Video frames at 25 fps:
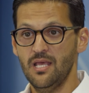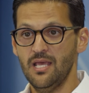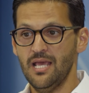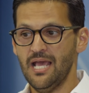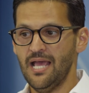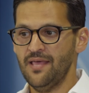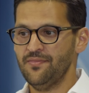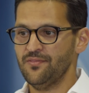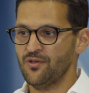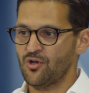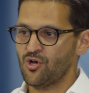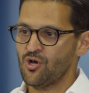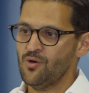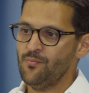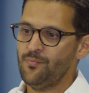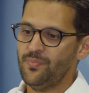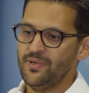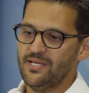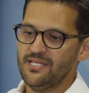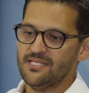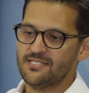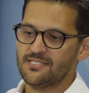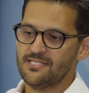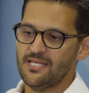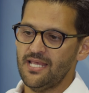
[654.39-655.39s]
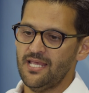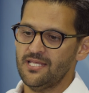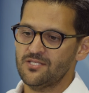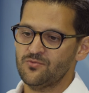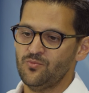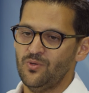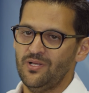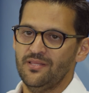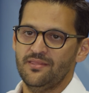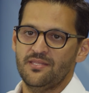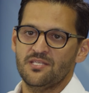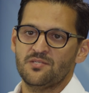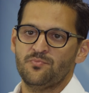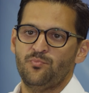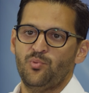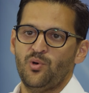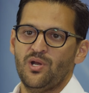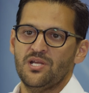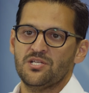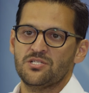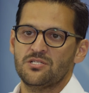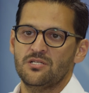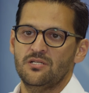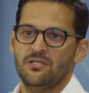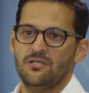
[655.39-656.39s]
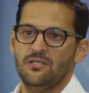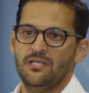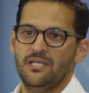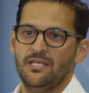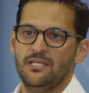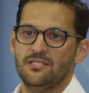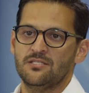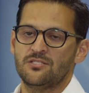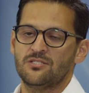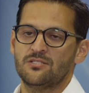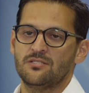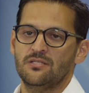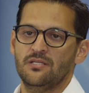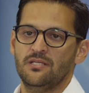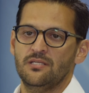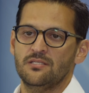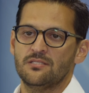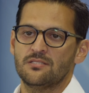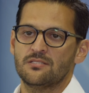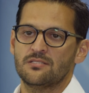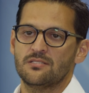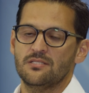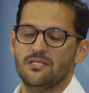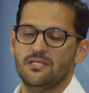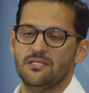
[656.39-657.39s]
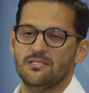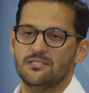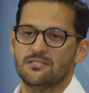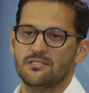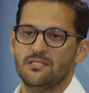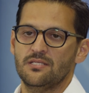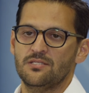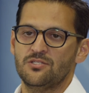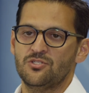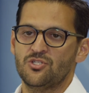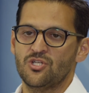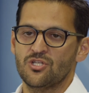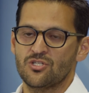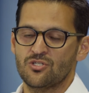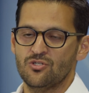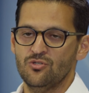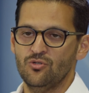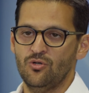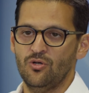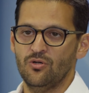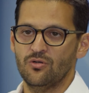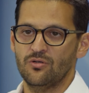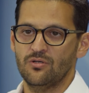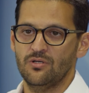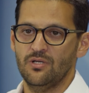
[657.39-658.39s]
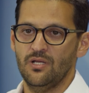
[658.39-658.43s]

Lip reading: And the company says, well, this pressure is just not